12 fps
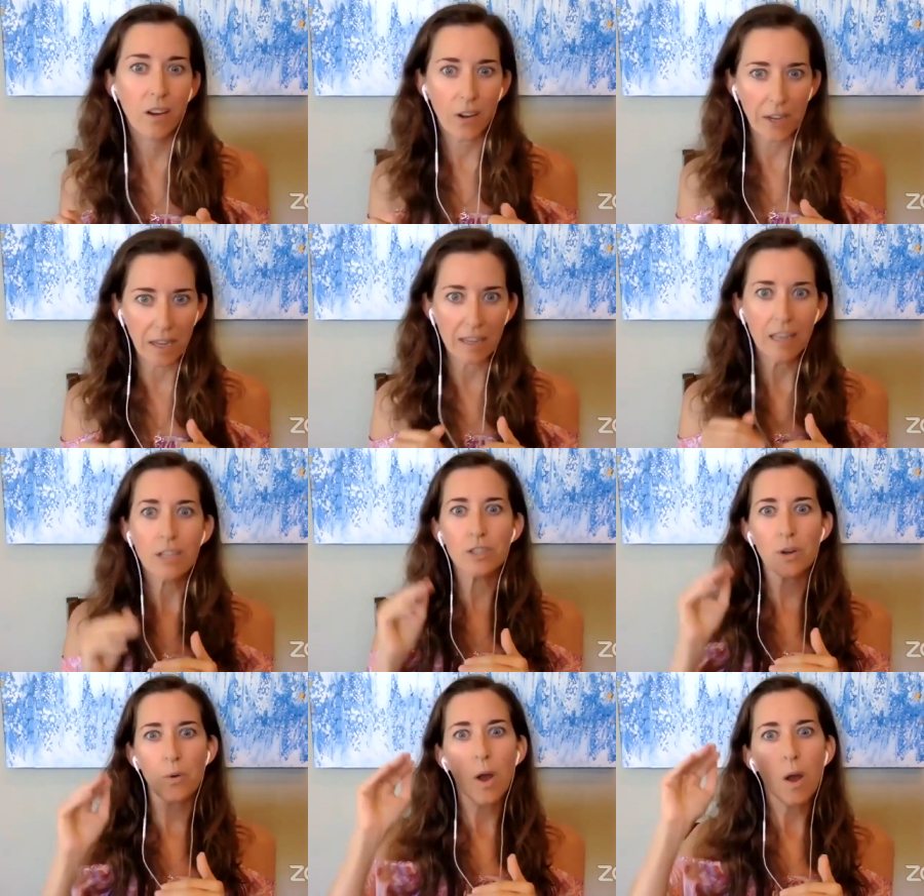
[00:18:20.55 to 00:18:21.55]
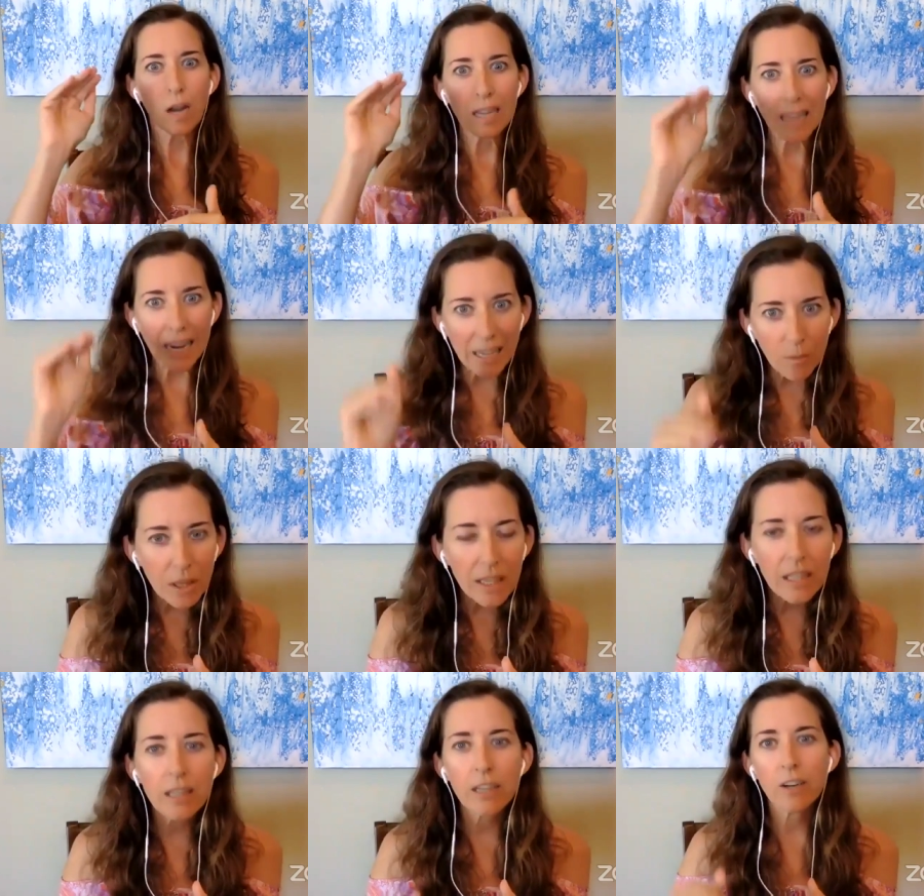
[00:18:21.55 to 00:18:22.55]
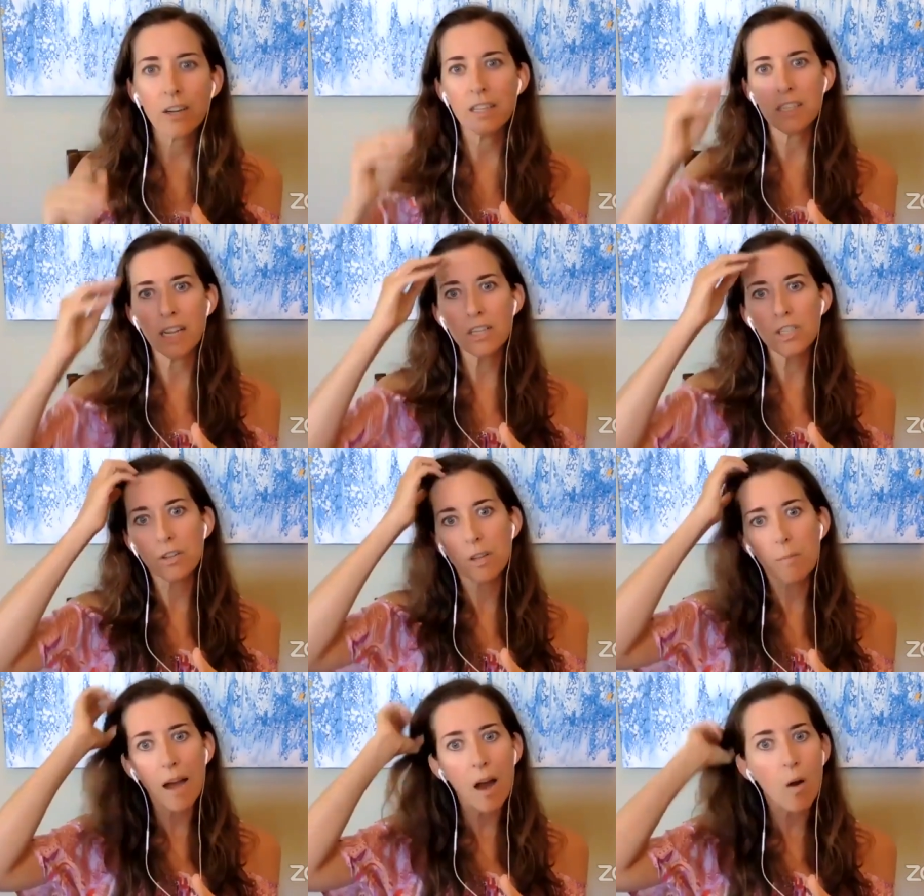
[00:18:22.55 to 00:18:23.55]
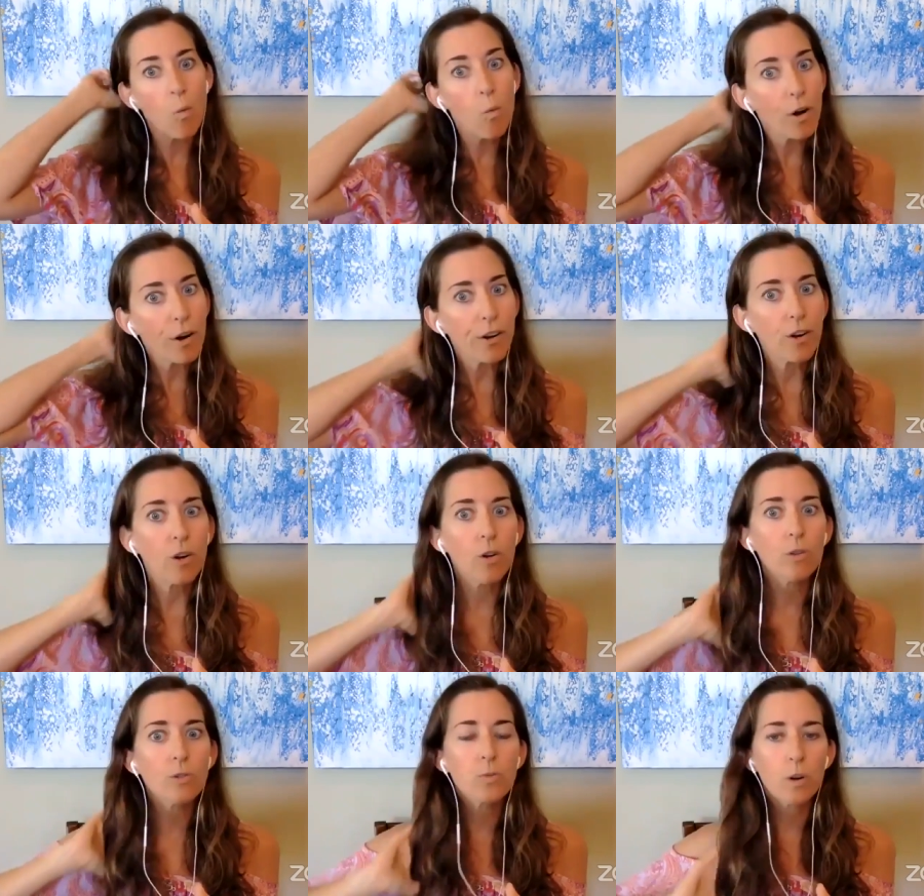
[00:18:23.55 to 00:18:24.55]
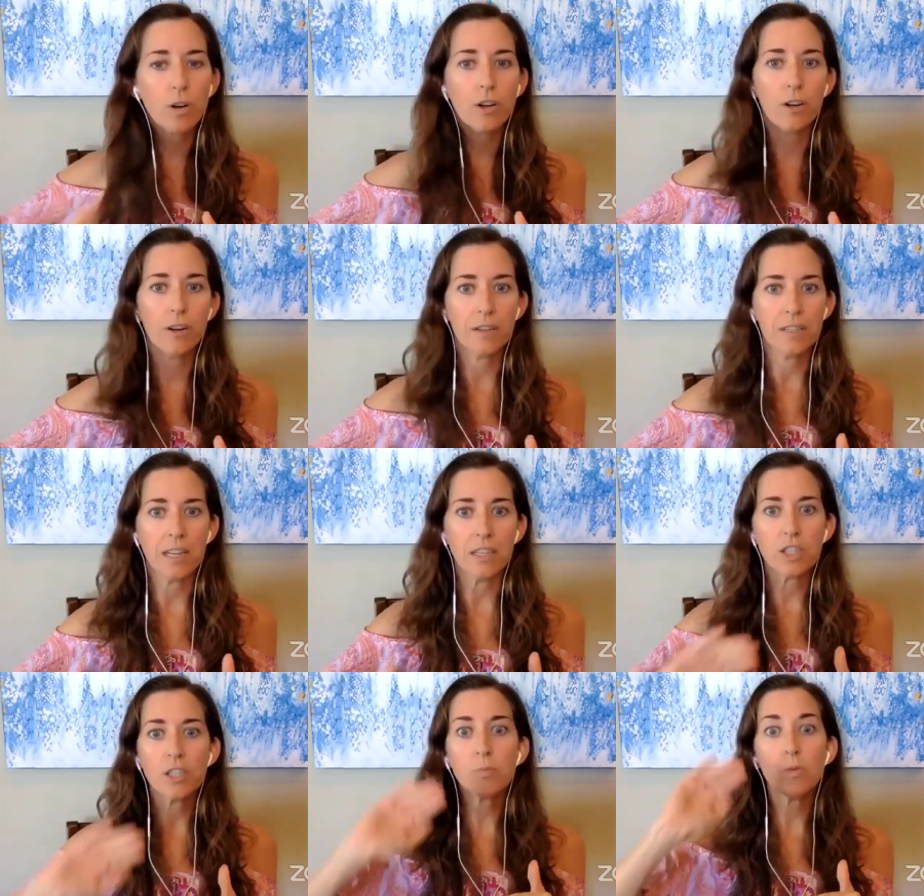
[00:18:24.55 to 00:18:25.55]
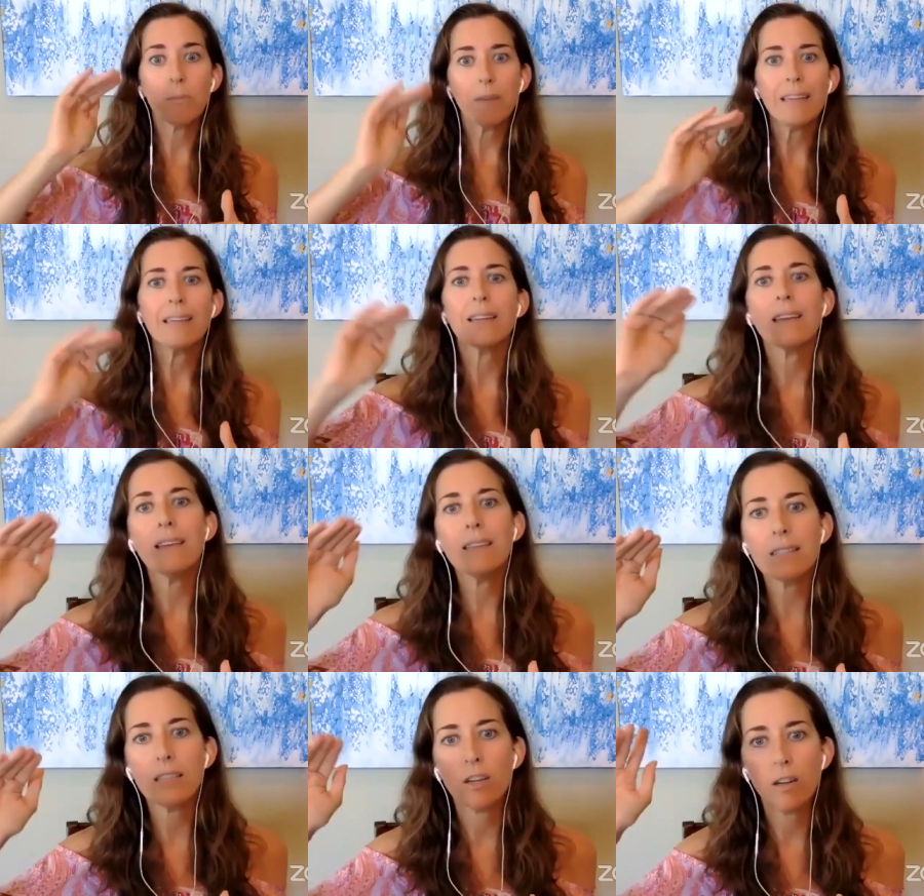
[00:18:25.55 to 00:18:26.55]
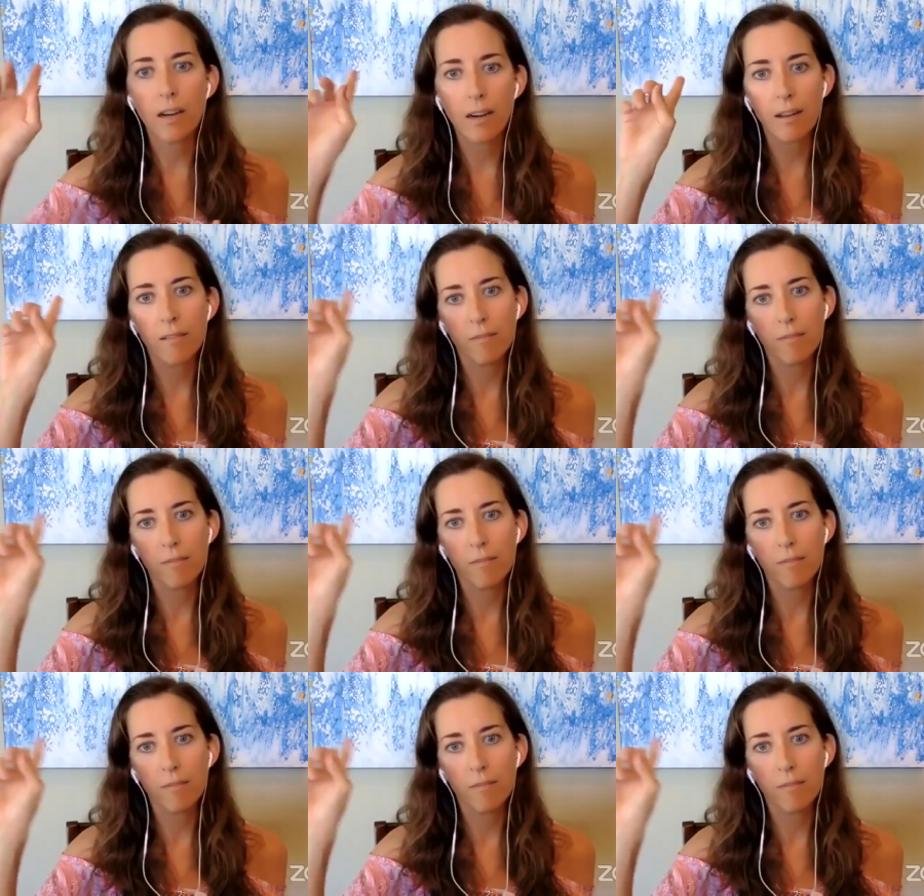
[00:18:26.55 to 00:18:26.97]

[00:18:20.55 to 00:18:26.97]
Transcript: Okay, so getting really clear and intentional about what are your goals, what are your intentions will make it easier. And